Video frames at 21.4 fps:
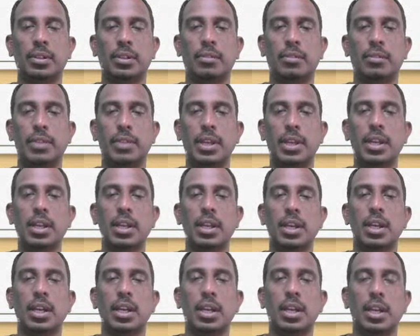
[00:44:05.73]
where
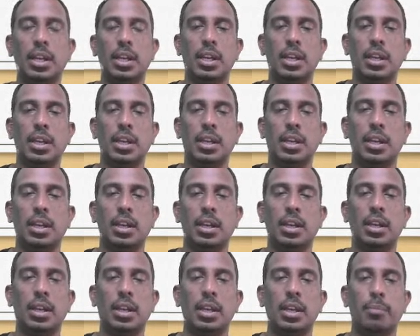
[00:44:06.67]

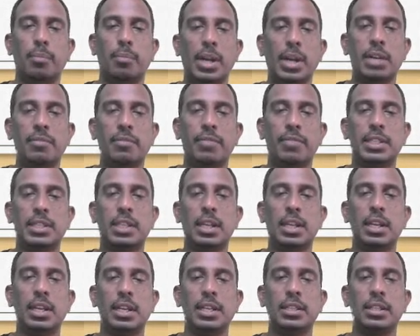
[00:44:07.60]
a blood
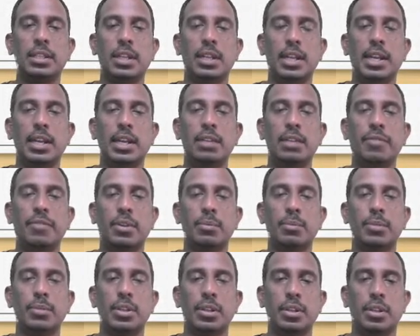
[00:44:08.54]
vessel is laid
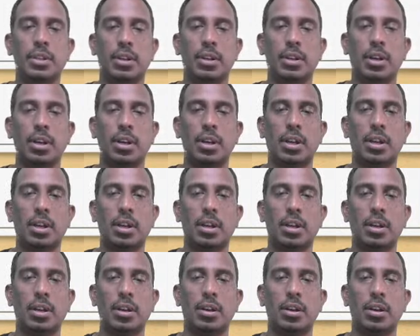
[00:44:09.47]
from the
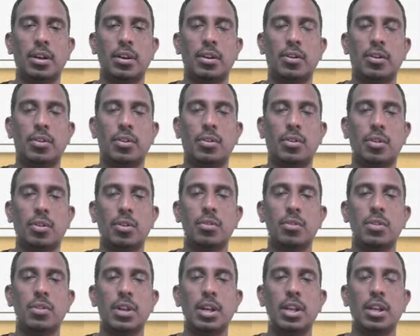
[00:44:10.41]

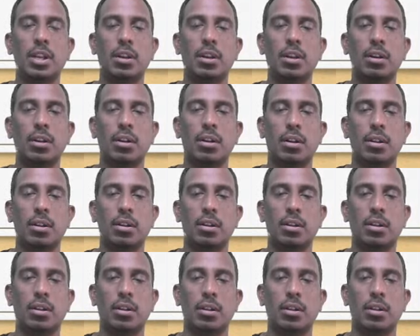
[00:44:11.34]
coronary
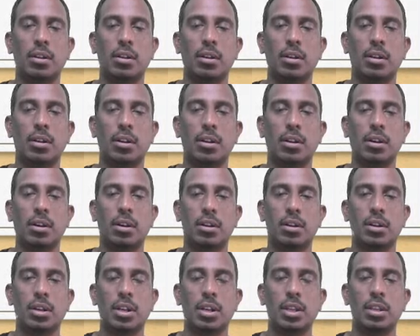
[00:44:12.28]

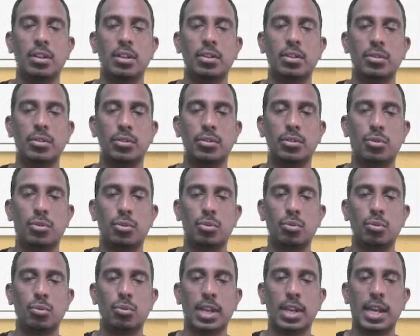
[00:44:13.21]
artery
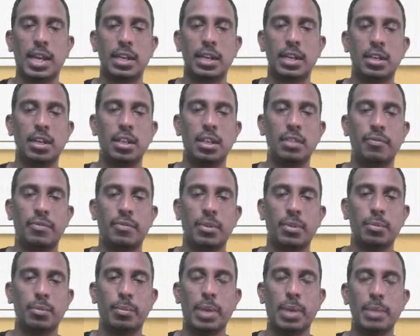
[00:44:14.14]
to directly
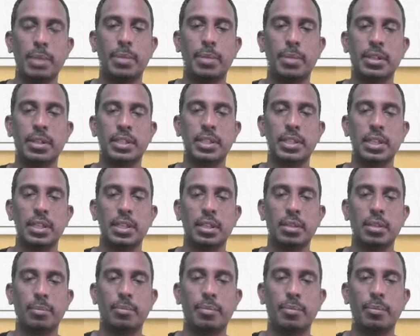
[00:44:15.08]
from bypassing
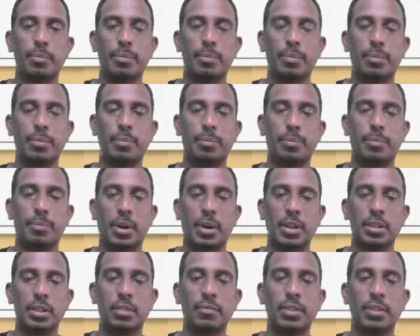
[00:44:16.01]
the
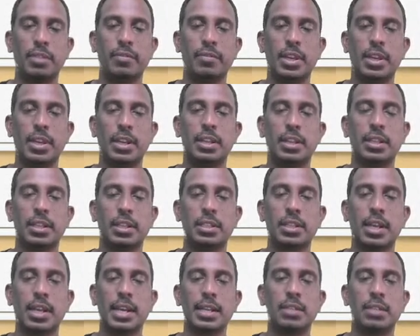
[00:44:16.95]
pathway where the
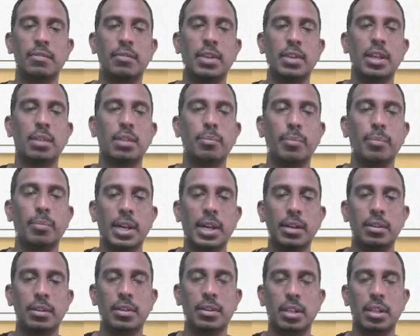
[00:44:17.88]
site where
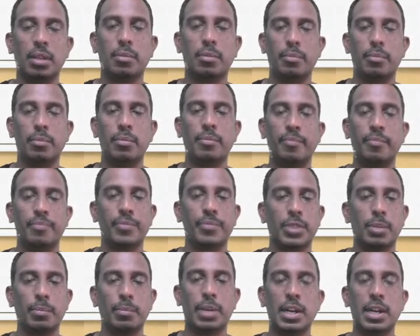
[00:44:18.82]
the
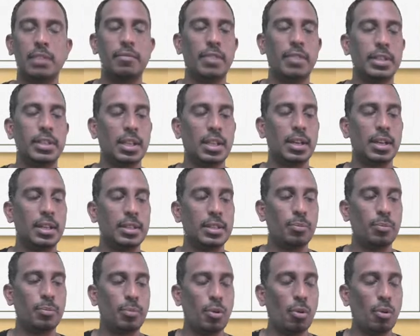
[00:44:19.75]
blood vessel is
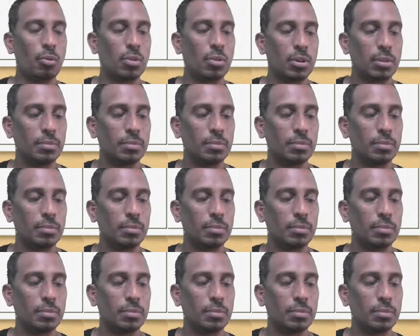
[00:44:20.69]
blocked.